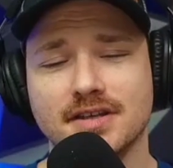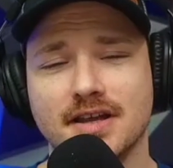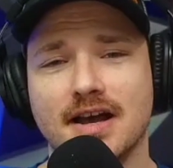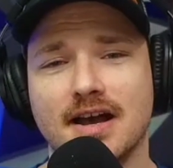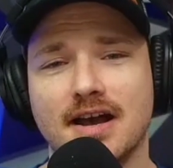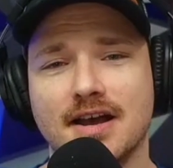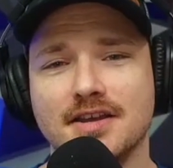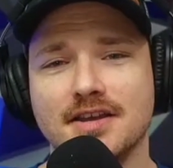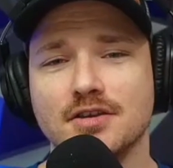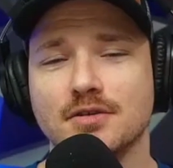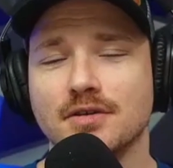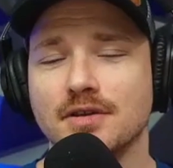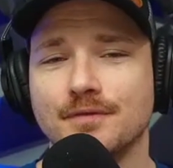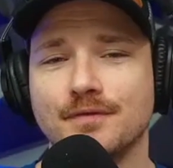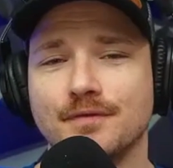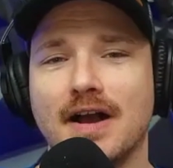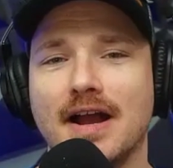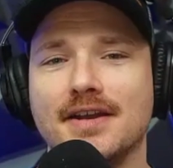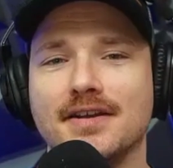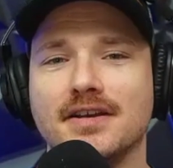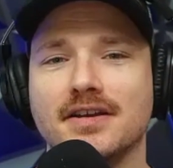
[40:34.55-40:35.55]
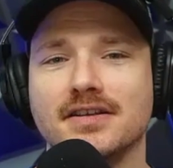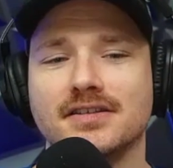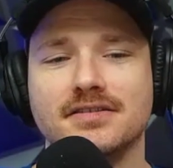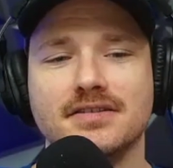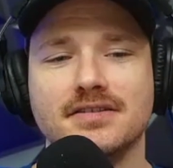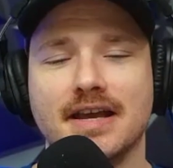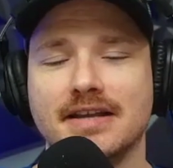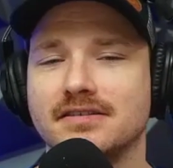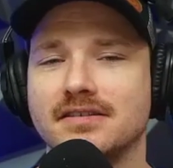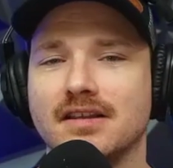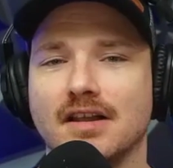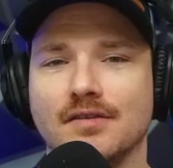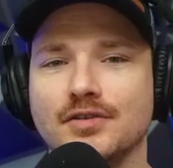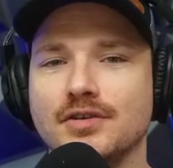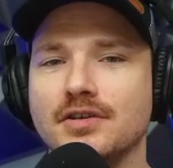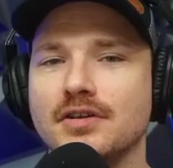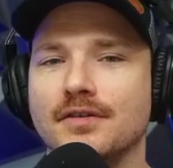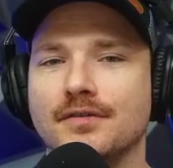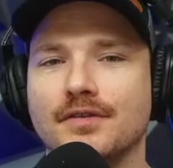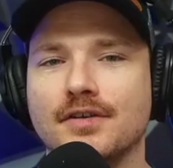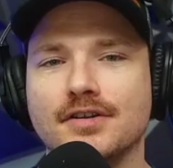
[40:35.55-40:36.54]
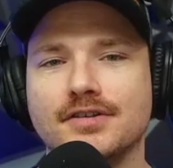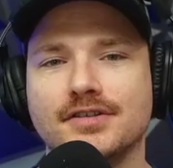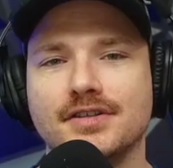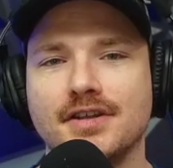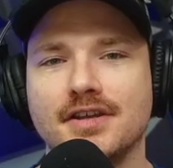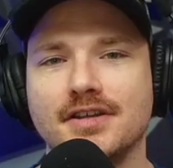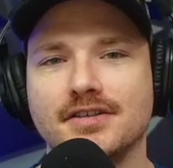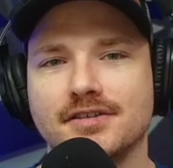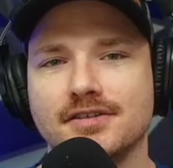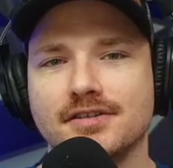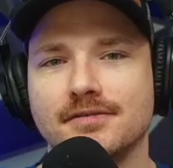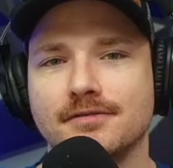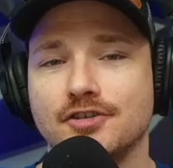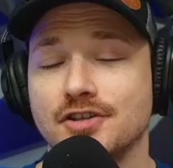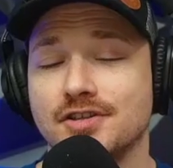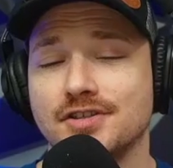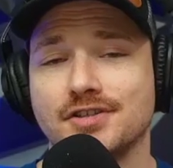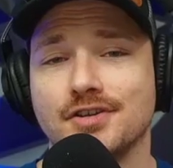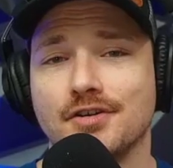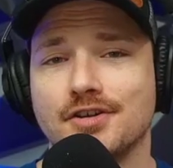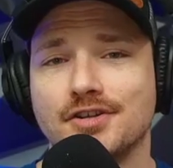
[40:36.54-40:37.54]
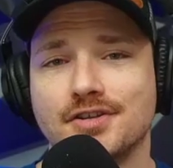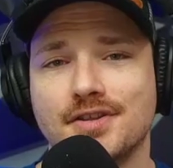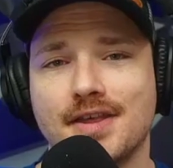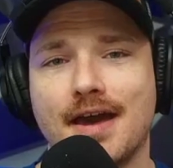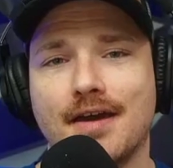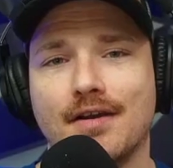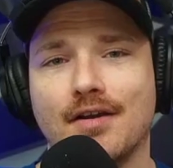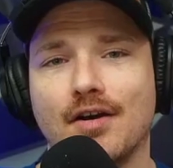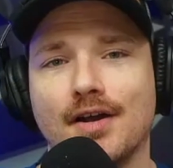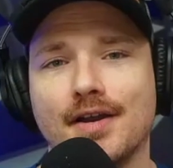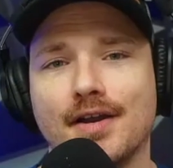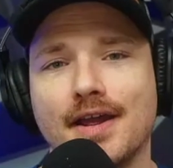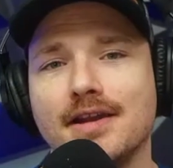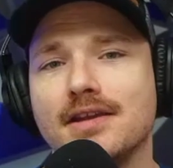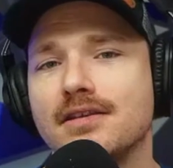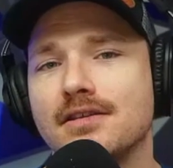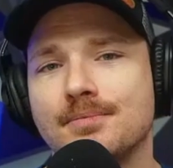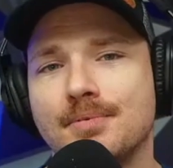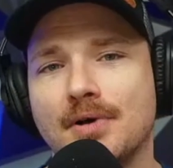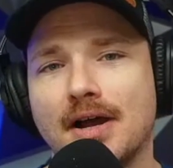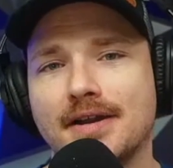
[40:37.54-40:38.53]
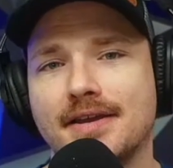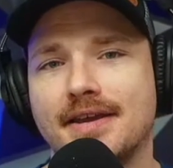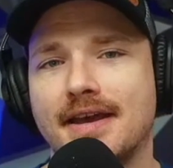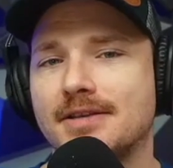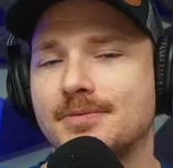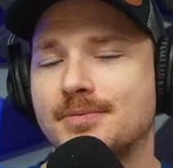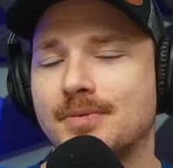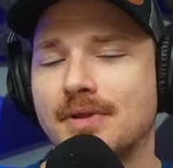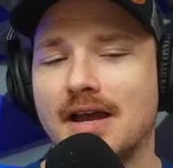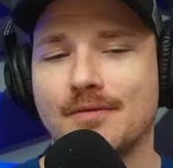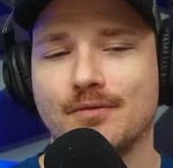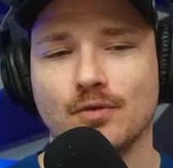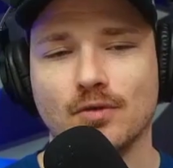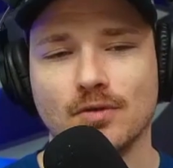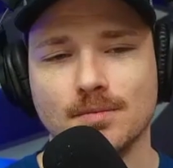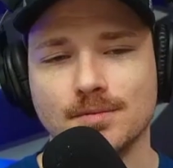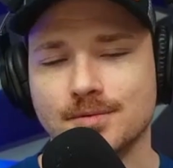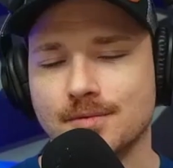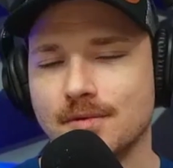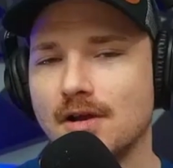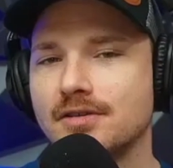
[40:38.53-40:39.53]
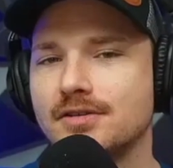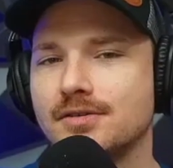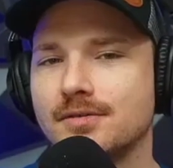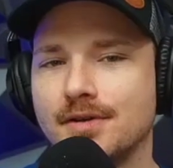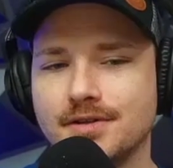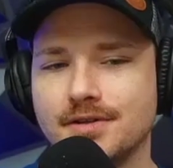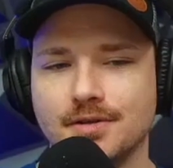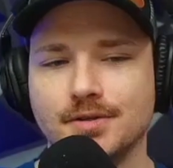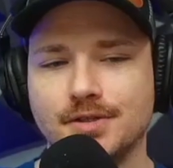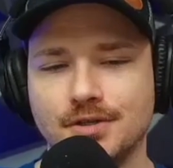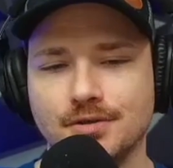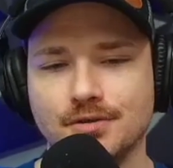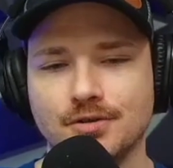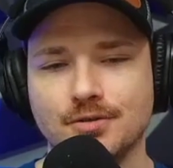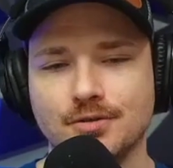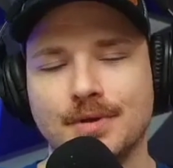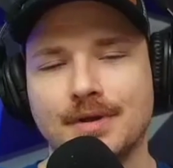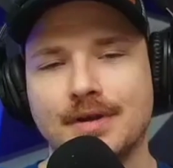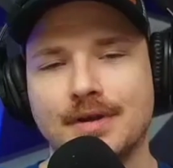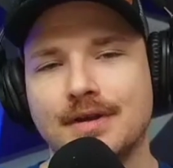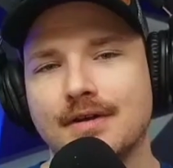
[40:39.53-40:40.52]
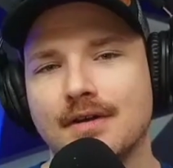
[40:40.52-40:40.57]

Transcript: Uh, you can find us Next Level Universities. Just search that on any of the podcast platforms. We're also on YouTube.